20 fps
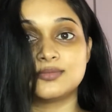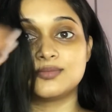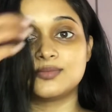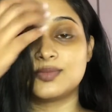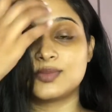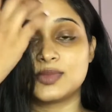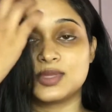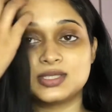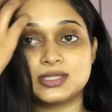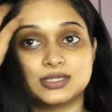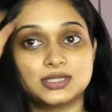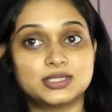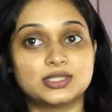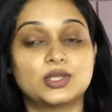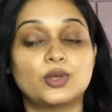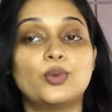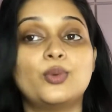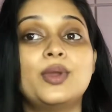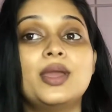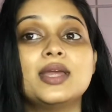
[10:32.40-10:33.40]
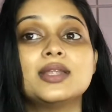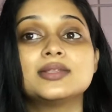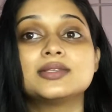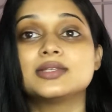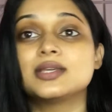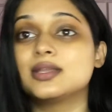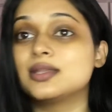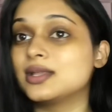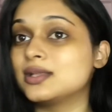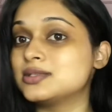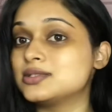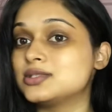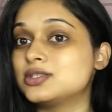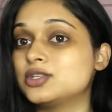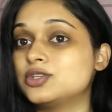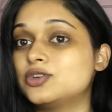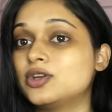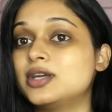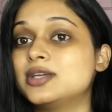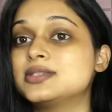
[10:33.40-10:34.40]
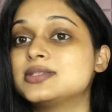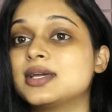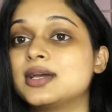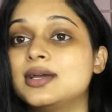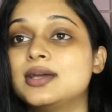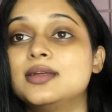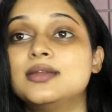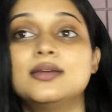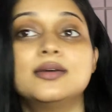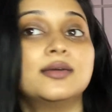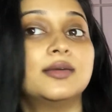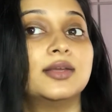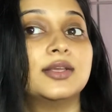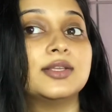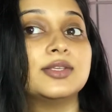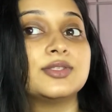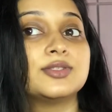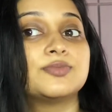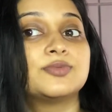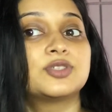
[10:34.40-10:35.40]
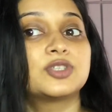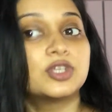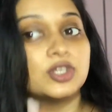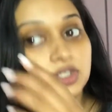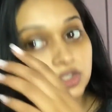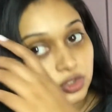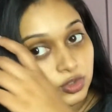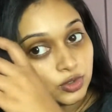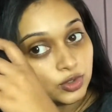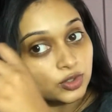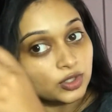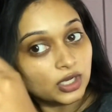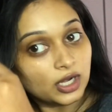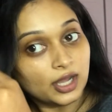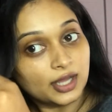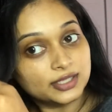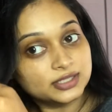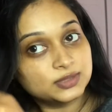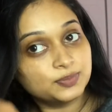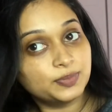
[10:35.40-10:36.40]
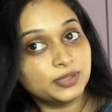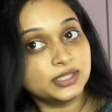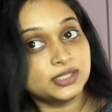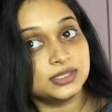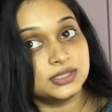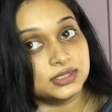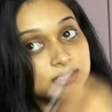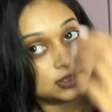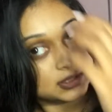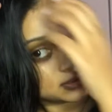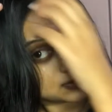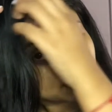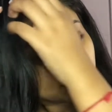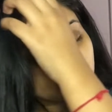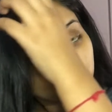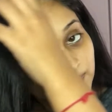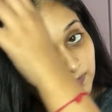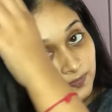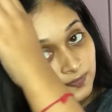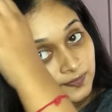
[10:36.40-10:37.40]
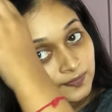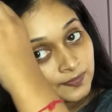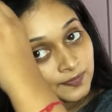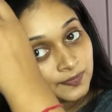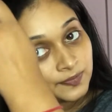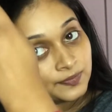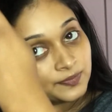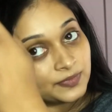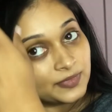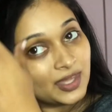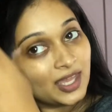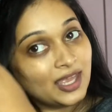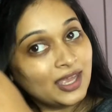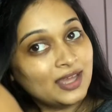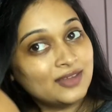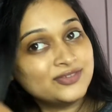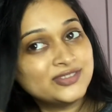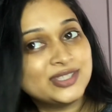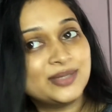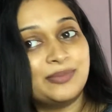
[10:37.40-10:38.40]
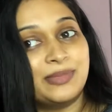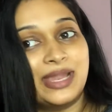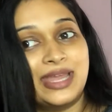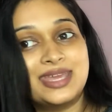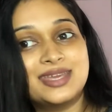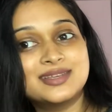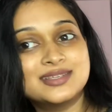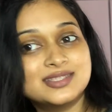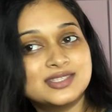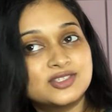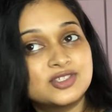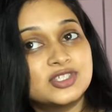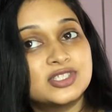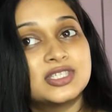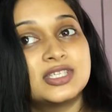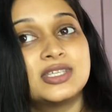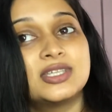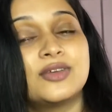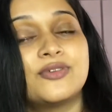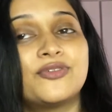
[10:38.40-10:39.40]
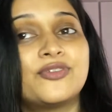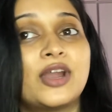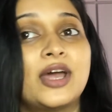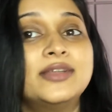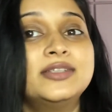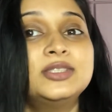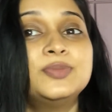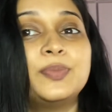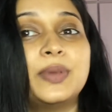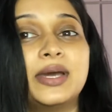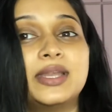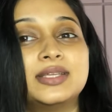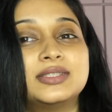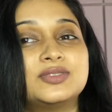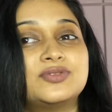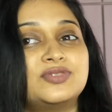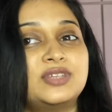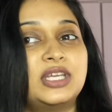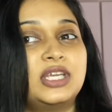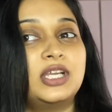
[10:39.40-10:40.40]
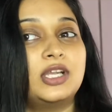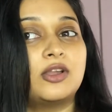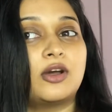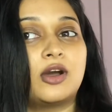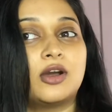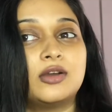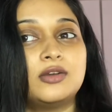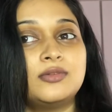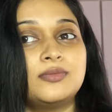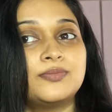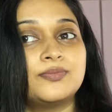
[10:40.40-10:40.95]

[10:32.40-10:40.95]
This is the wet and that's the dry side. I'm just gonna show you the last bit. I have some layers just in the front, but it's very long.